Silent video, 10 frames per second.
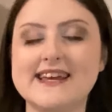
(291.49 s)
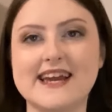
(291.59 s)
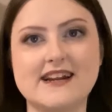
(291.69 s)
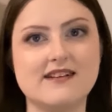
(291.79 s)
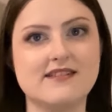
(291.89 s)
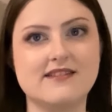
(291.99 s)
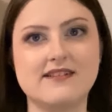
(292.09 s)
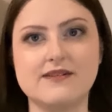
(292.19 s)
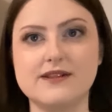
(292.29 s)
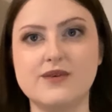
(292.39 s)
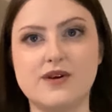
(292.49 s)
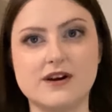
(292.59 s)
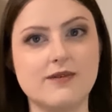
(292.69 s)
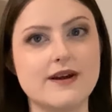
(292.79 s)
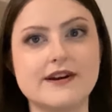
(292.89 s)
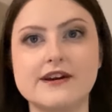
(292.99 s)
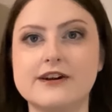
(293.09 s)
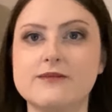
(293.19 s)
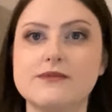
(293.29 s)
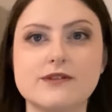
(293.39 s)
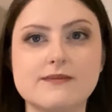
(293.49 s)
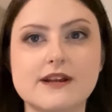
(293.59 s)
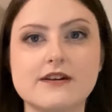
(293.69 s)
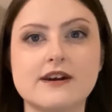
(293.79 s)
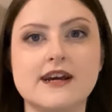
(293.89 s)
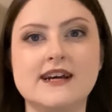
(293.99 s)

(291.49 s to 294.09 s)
They can't necessarily walk around in 100 millimeter.